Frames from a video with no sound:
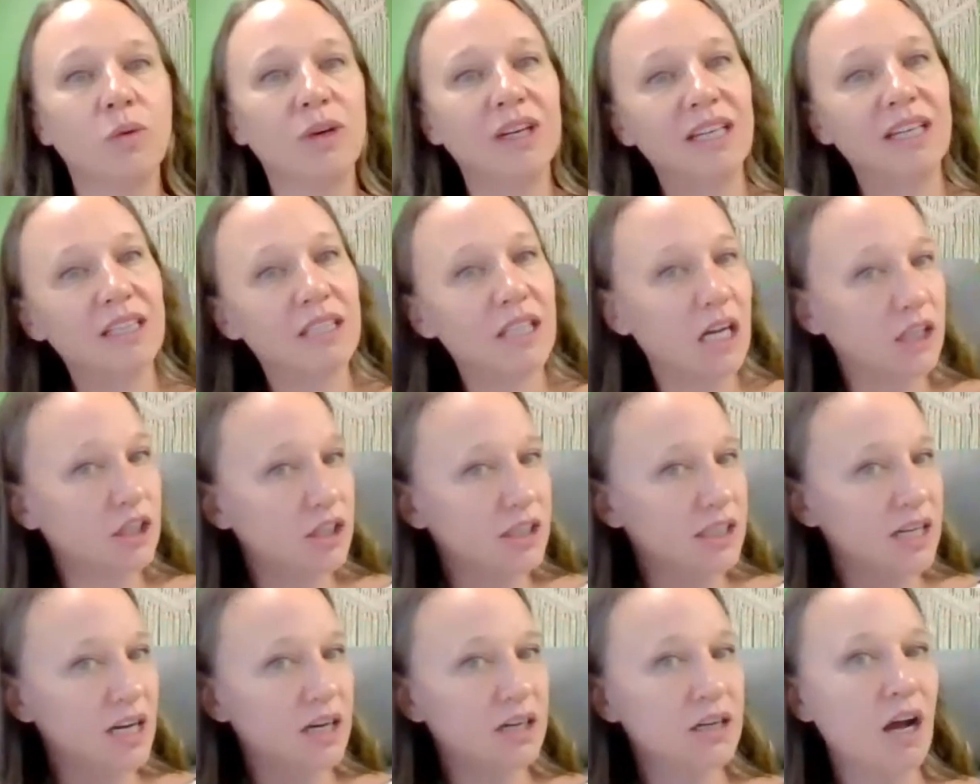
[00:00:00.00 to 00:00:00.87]
we need to
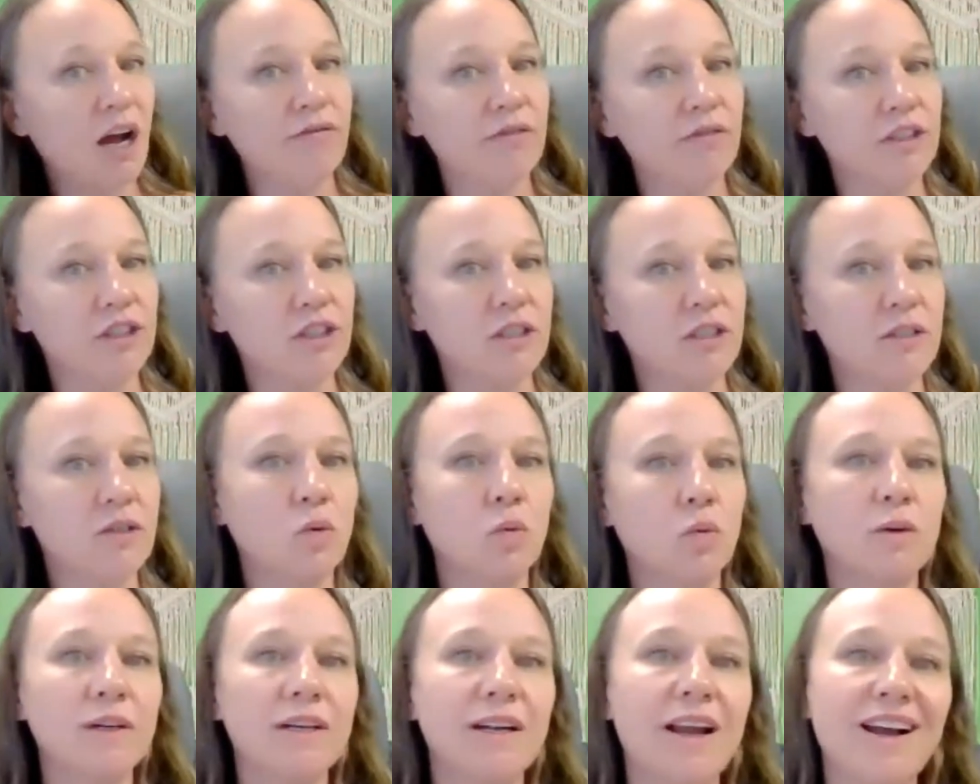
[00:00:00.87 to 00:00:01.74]
understand coverages, or
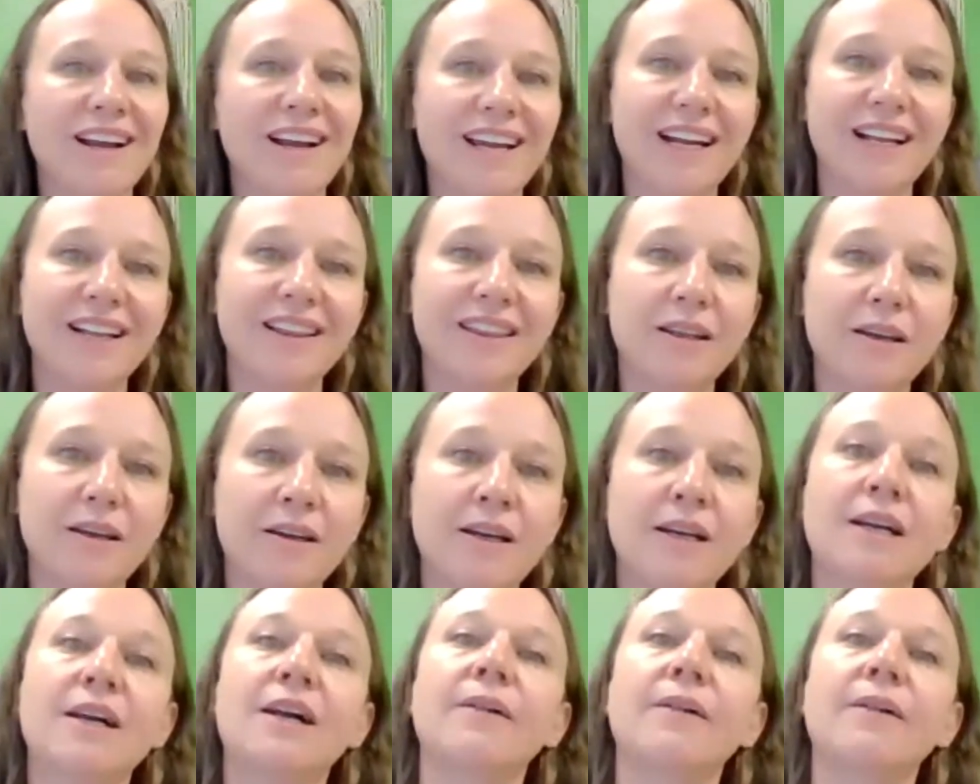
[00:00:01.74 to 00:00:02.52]
we're not getting the